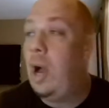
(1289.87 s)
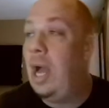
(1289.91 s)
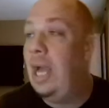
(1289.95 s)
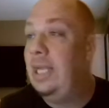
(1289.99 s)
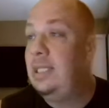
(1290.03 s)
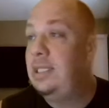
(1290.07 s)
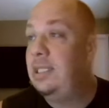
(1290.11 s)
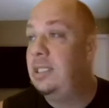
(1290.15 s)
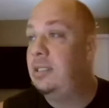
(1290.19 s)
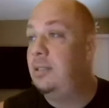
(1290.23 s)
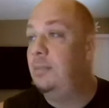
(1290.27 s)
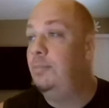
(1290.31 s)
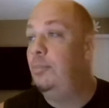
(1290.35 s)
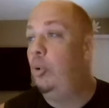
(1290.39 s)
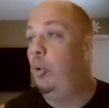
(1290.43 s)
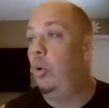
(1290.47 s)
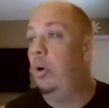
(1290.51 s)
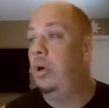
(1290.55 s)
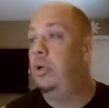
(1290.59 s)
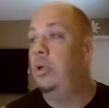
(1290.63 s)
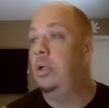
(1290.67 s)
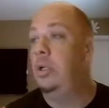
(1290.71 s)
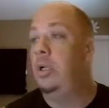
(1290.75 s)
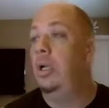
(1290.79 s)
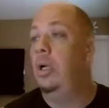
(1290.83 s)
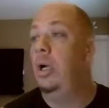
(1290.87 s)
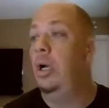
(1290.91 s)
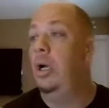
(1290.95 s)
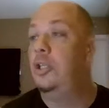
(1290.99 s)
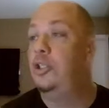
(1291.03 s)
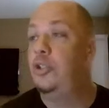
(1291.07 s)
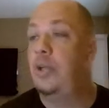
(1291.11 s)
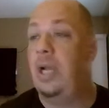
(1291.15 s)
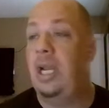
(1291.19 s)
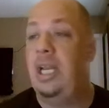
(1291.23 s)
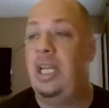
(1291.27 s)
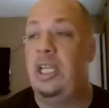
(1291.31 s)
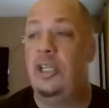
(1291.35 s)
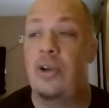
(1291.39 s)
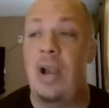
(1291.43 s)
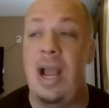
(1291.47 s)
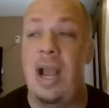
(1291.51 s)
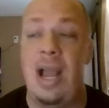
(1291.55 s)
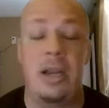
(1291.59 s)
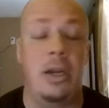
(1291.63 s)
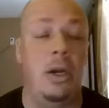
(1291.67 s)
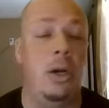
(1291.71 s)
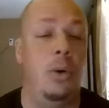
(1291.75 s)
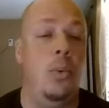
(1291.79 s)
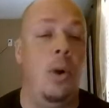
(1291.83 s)
is this important? Trading
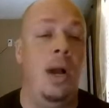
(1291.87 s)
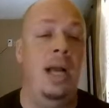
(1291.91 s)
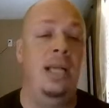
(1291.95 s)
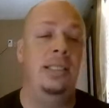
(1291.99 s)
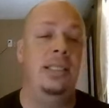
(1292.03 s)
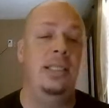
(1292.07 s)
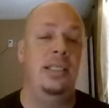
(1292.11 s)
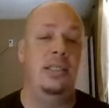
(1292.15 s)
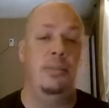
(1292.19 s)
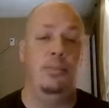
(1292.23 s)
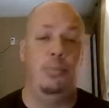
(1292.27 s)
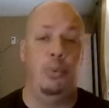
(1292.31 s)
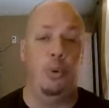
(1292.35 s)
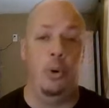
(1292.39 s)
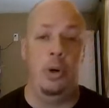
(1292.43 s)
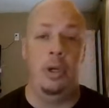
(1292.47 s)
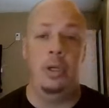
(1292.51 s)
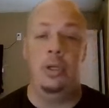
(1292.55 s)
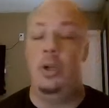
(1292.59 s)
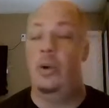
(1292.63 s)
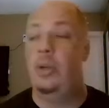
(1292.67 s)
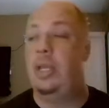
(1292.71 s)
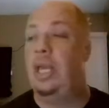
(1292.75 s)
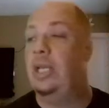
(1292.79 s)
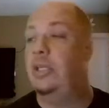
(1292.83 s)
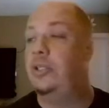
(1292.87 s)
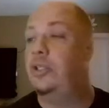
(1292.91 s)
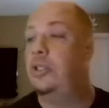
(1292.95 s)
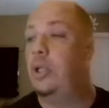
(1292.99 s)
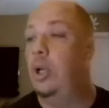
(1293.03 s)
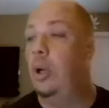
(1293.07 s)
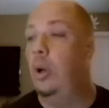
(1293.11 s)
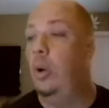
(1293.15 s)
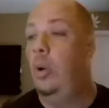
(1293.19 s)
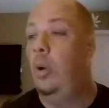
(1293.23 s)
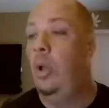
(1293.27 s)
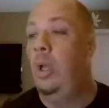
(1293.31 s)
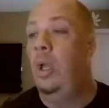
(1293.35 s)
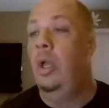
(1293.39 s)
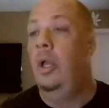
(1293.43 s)
tracker. Why is this important? Okay, so